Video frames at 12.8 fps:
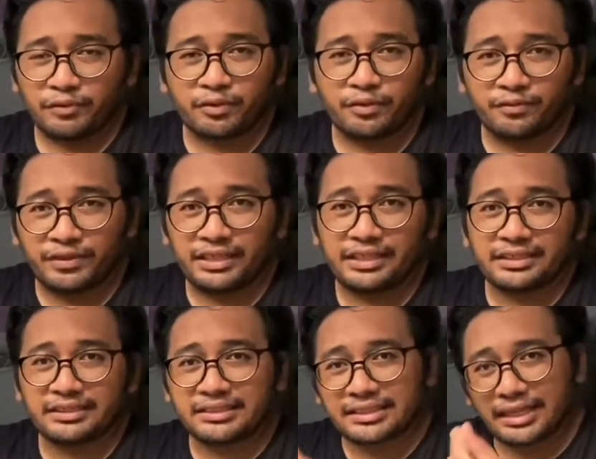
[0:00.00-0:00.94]

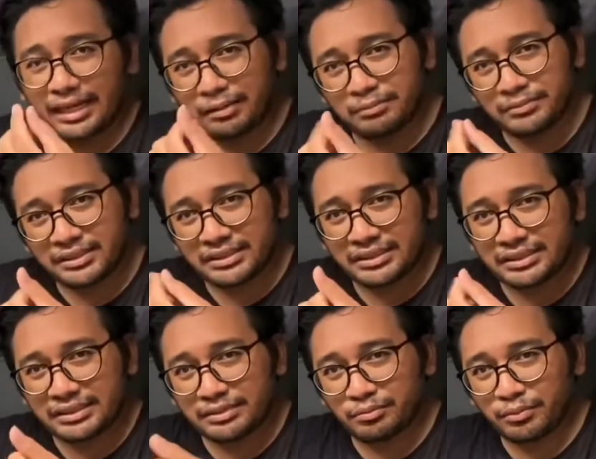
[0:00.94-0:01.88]
convenience
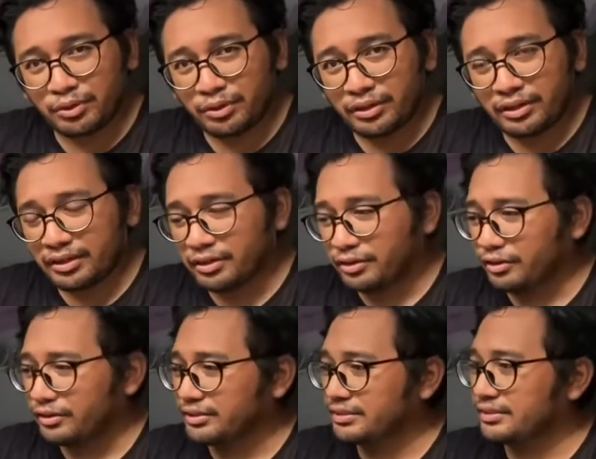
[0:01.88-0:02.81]
comes more
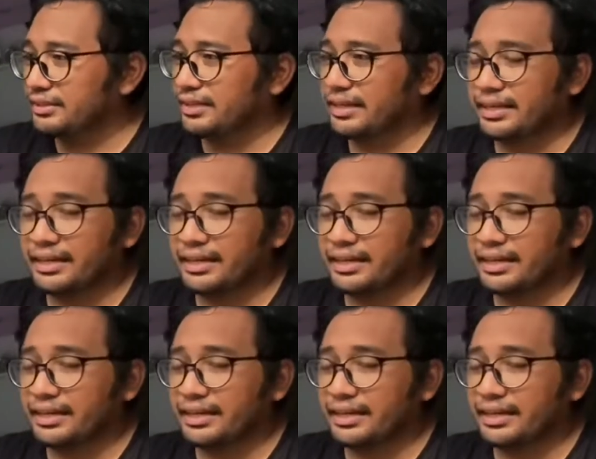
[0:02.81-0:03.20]
cost, and I